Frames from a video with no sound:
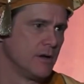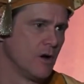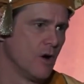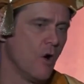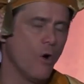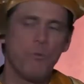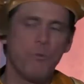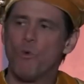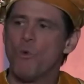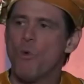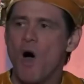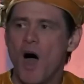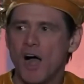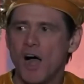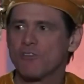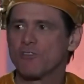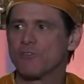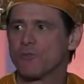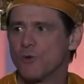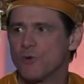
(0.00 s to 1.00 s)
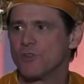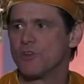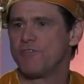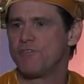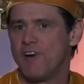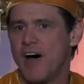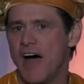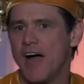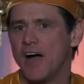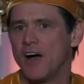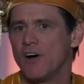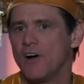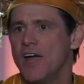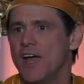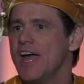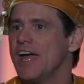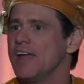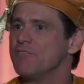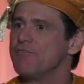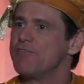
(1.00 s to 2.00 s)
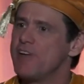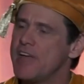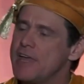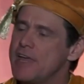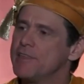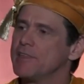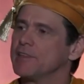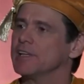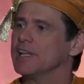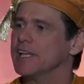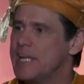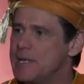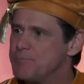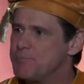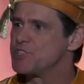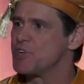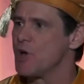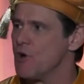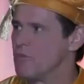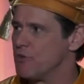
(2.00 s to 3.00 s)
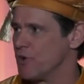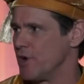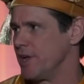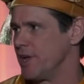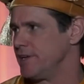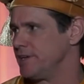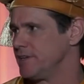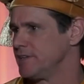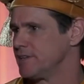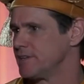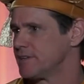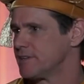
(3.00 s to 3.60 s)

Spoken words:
Hope walks through the fire, and faith leaps over it.